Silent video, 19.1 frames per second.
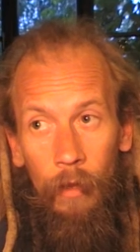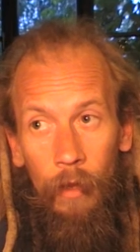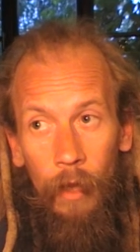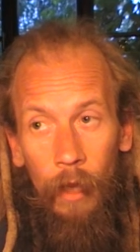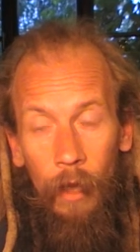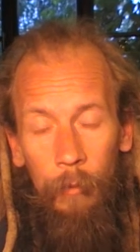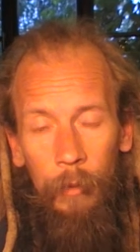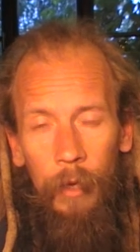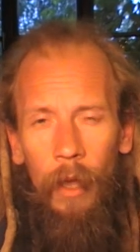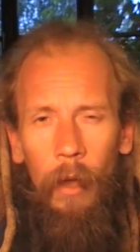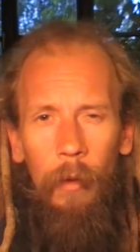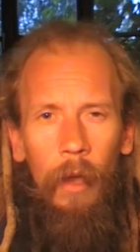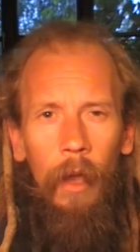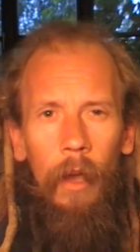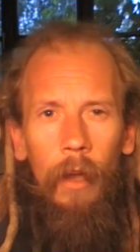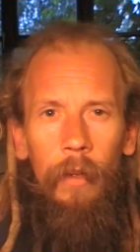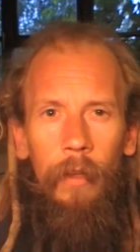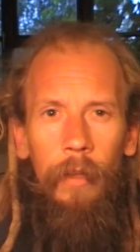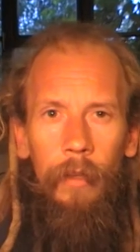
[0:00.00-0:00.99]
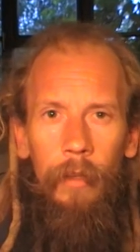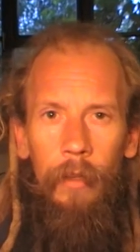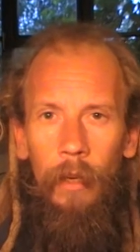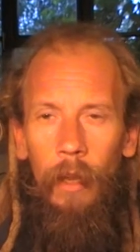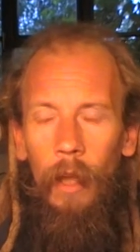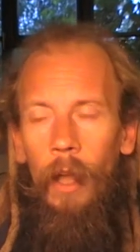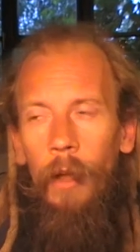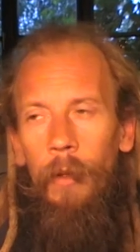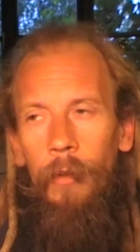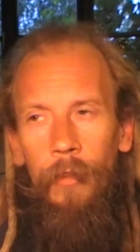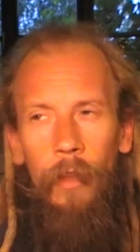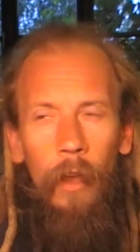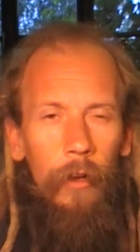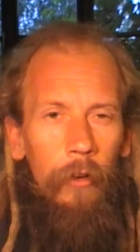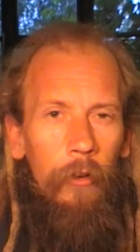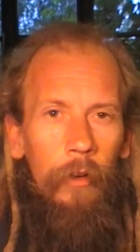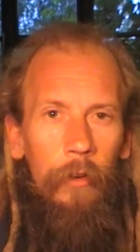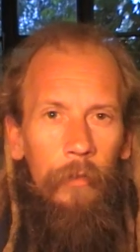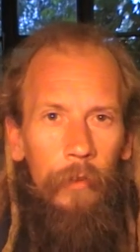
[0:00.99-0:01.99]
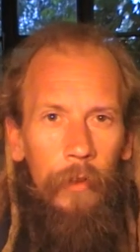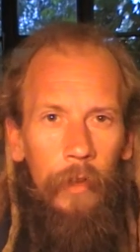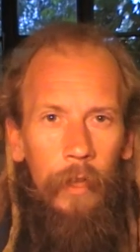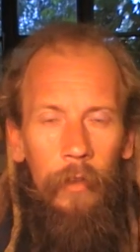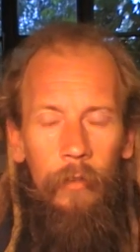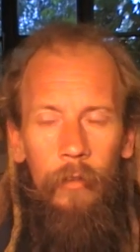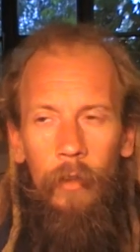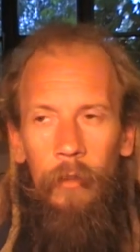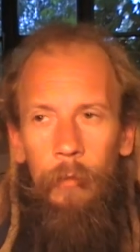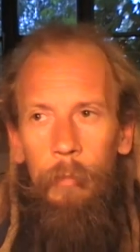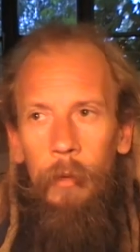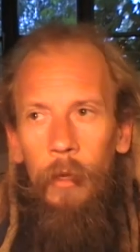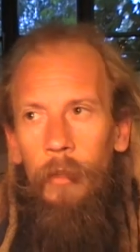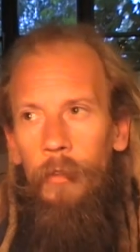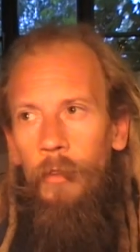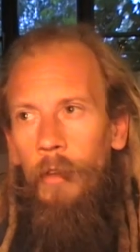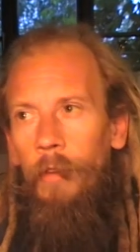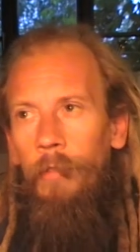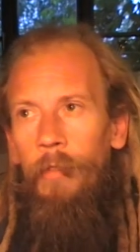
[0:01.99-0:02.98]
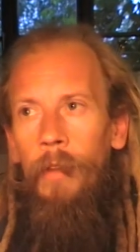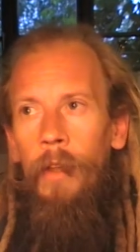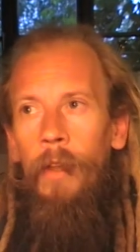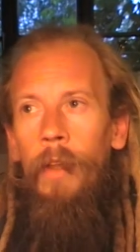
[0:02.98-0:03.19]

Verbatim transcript: I mean, I was hungry for this. I suppose I've